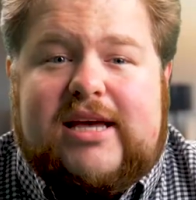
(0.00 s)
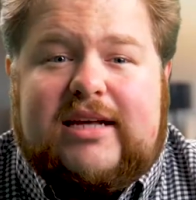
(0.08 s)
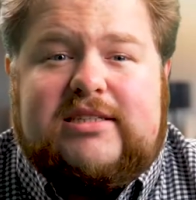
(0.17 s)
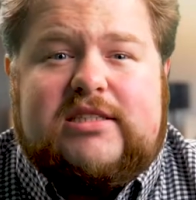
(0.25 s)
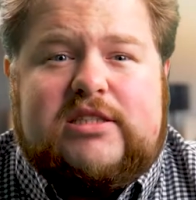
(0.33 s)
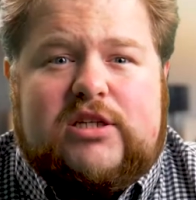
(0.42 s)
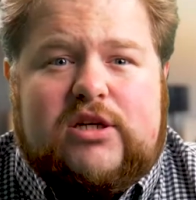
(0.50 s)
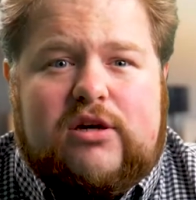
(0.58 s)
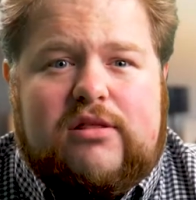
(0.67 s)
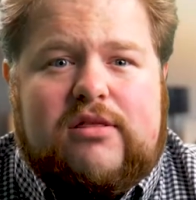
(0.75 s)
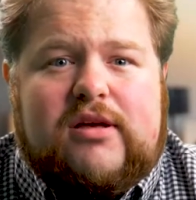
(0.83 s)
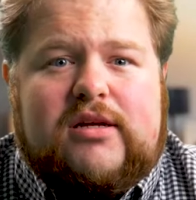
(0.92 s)
Yes, it's a good
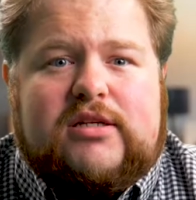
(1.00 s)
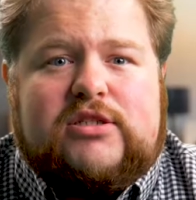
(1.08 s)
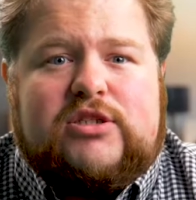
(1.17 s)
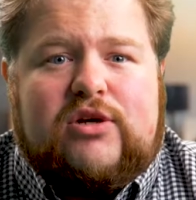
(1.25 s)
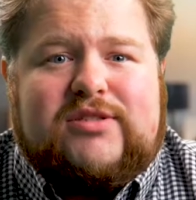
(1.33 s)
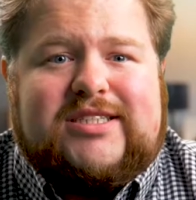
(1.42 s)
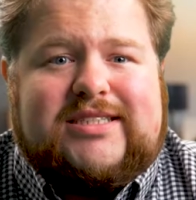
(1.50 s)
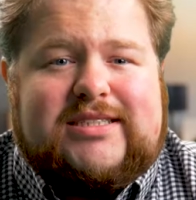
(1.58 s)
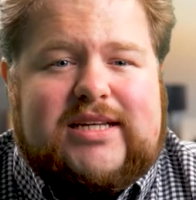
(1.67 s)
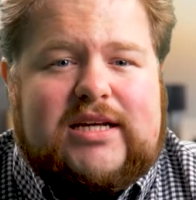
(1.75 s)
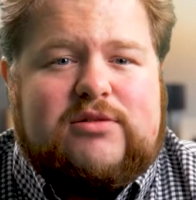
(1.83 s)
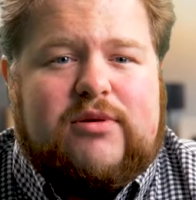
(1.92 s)
thing to show
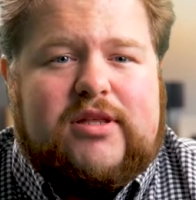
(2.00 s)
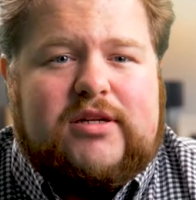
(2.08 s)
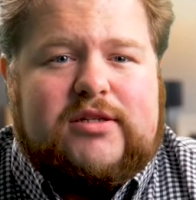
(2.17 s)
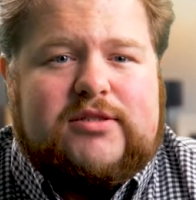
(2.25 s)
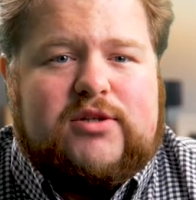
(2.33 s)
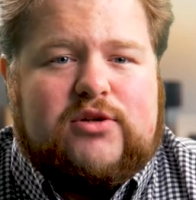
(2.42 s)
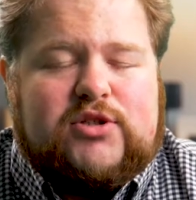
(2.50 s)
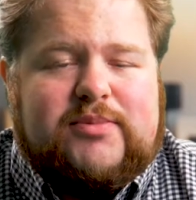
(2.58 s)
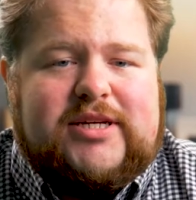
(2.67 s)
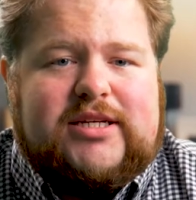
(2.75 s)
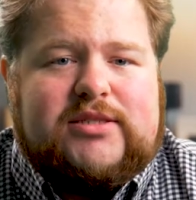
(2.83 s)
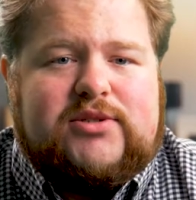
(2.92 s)
success within your social
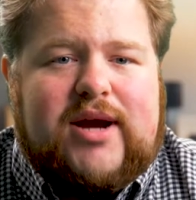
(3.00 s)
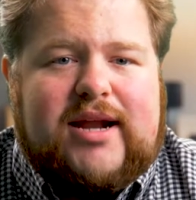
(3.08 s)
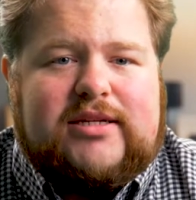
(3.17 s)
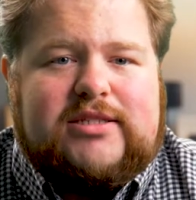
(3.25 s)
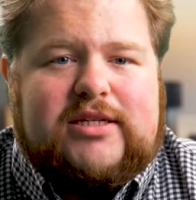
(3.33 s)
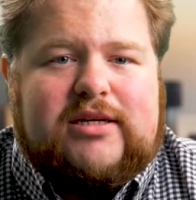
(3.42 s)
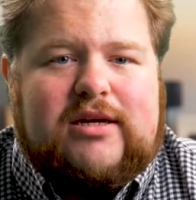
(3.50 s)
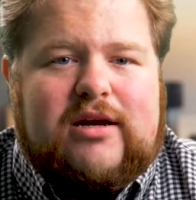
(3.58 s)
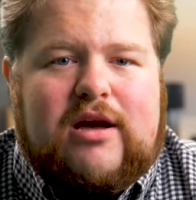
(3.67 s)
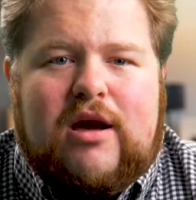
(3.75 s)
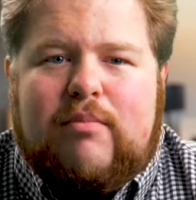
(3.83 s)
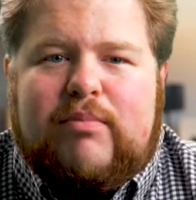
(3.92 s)
media strategy,
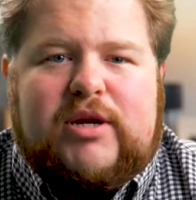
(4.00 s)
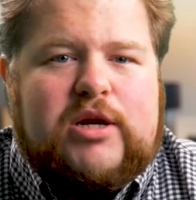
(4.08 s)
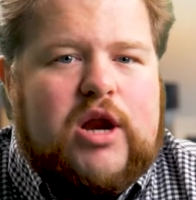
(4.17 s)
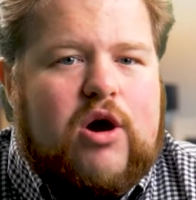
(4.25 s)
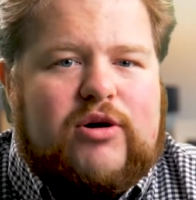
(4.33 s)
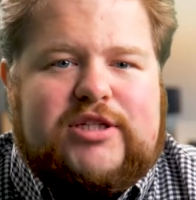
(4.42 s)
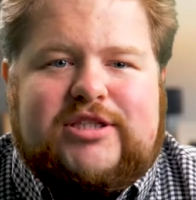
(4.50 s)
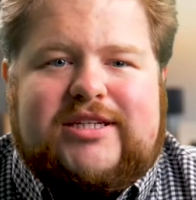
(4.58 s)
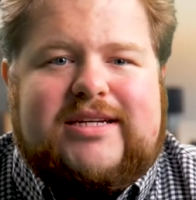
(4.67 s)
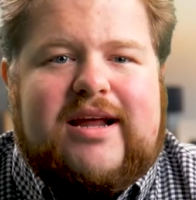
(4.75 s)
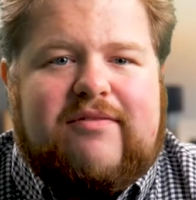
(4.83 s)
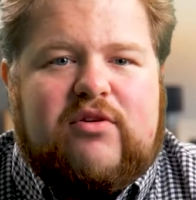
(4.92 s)
but no, it should
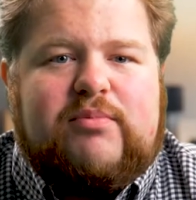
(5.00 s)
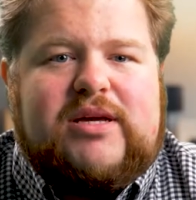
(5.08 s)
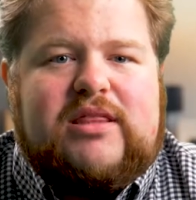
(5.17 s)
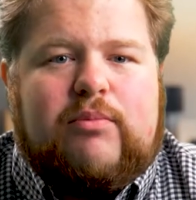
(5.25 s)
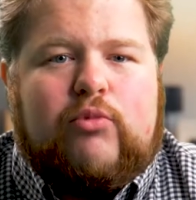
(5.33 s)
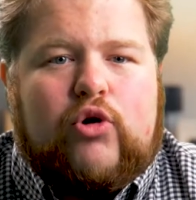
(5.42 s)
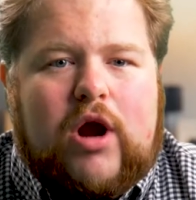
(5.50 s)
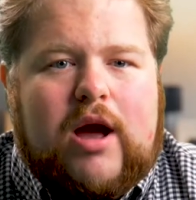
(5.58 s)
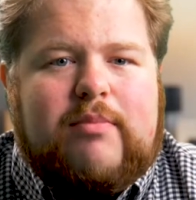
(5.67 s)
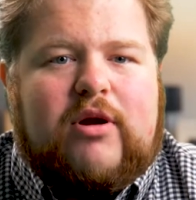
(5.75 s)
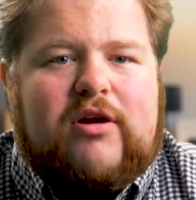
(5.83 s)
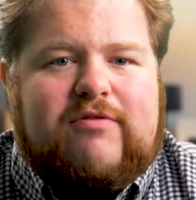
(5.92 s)
never be the
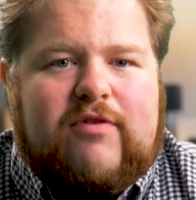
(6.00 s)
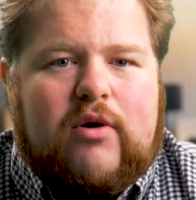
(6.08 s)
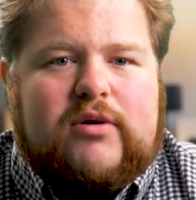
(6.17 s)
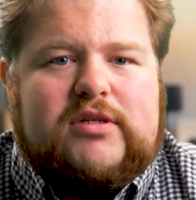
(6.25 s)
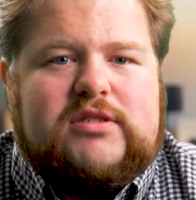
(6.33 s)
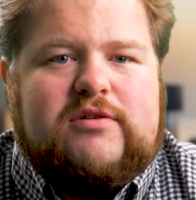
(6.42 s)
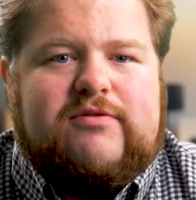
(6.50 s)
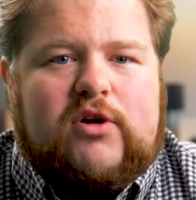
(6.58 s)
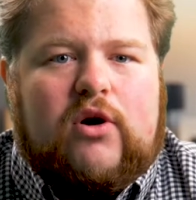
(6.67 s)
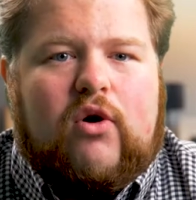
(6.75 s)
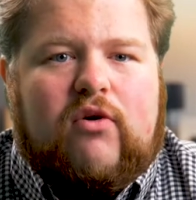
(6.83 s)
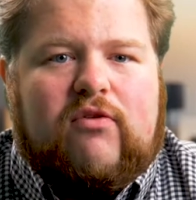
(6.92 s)
primary focus of
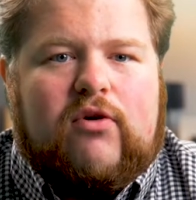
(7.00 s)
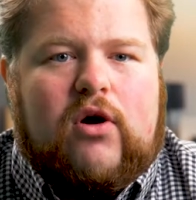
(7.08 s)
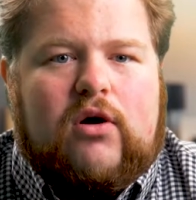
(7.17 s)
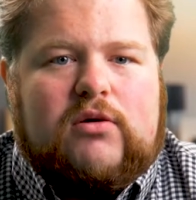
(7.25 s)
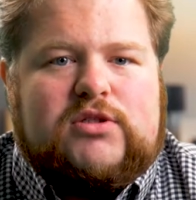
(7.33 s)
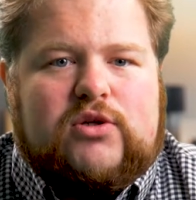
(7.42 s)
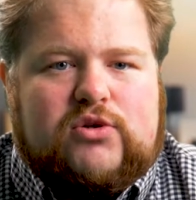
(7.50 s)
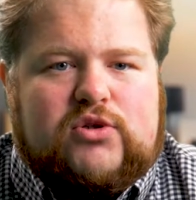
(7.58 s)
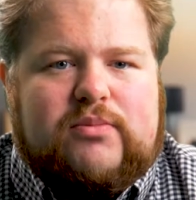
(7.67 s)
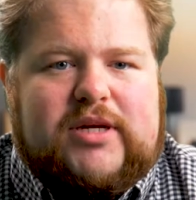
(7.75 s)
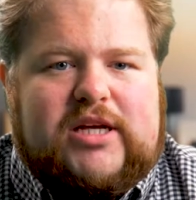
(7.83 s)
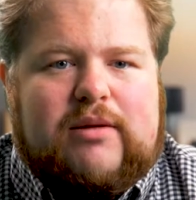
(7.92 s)
your overall social
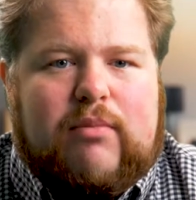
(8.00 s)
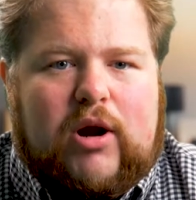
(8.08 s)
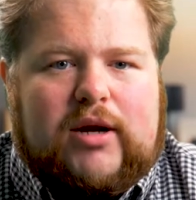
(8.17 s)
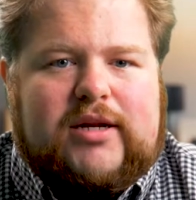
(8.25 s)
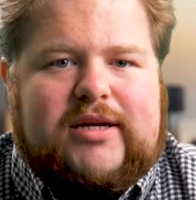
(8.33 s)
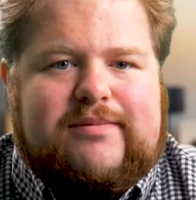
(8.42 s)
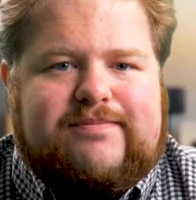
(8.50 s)
media marketing.